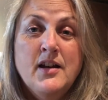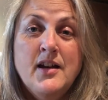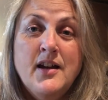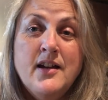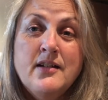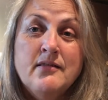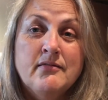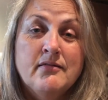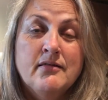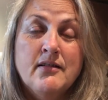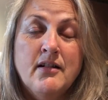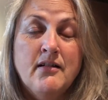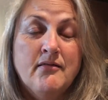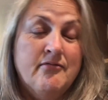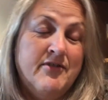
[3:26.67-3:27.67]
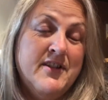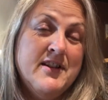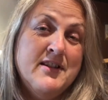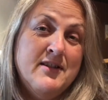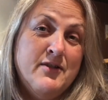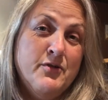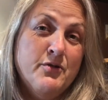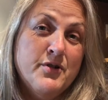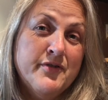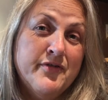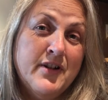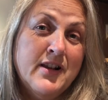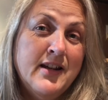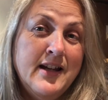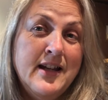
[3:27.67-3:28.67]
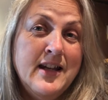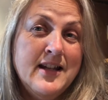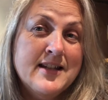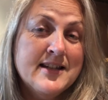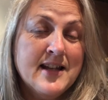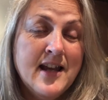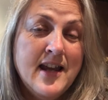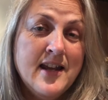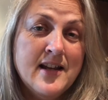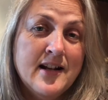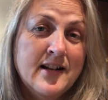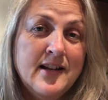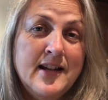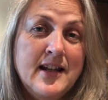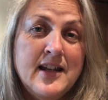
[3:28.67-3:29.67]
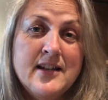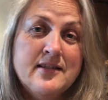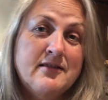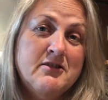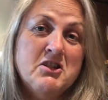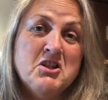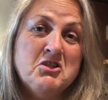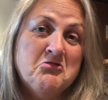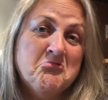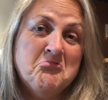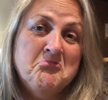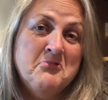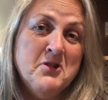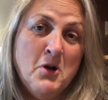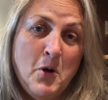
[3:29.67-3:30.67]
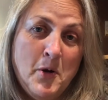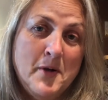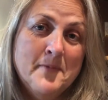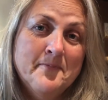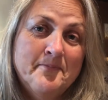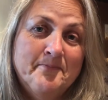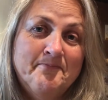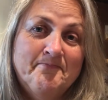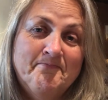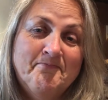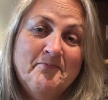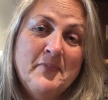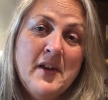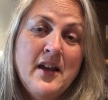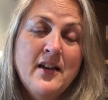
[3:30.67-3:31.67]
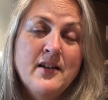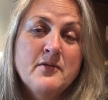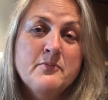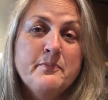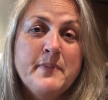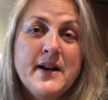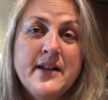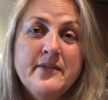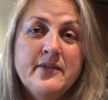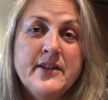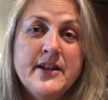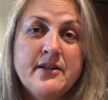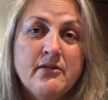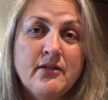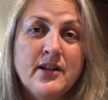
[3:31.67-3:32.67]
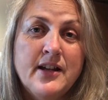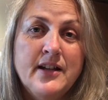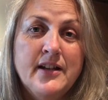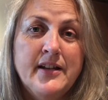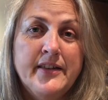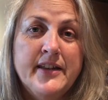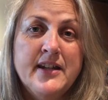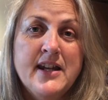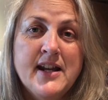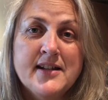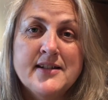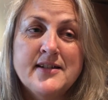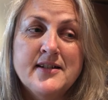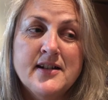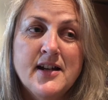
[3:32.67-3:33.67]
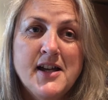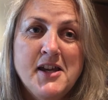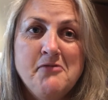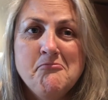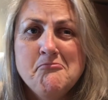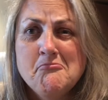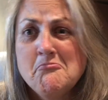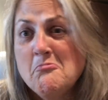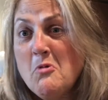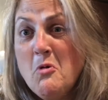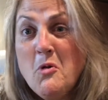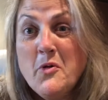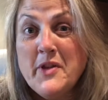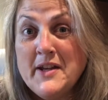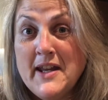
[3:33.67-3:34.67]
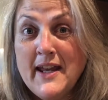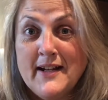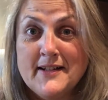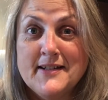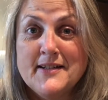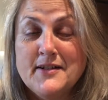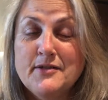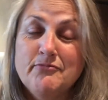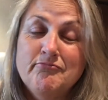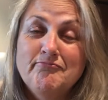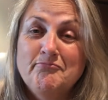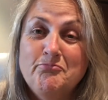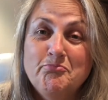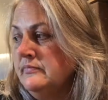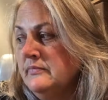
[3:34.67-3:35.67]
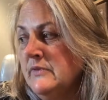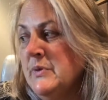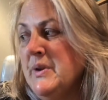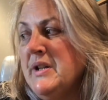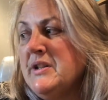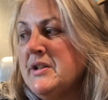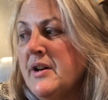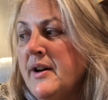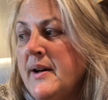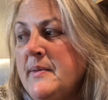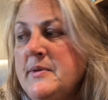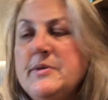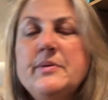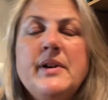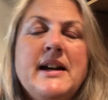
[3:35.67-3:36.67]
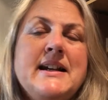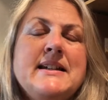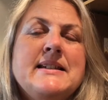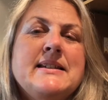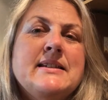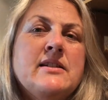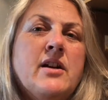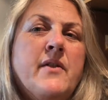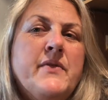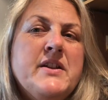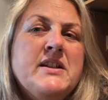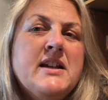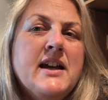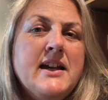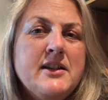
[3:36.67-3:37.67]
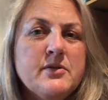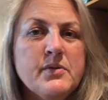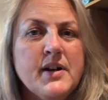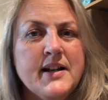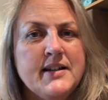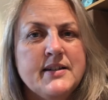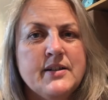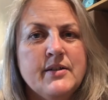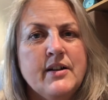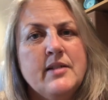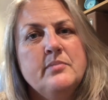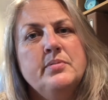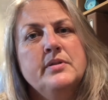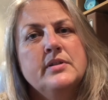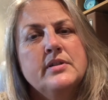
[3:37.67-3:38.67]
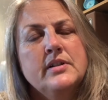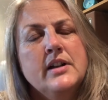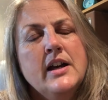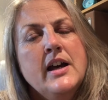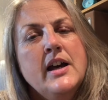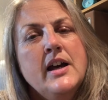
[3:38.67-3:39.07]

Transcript: and the thought of staying and cleaning is just no. But then I'll clean it the next day or the next. What time of the day do I scrapbook?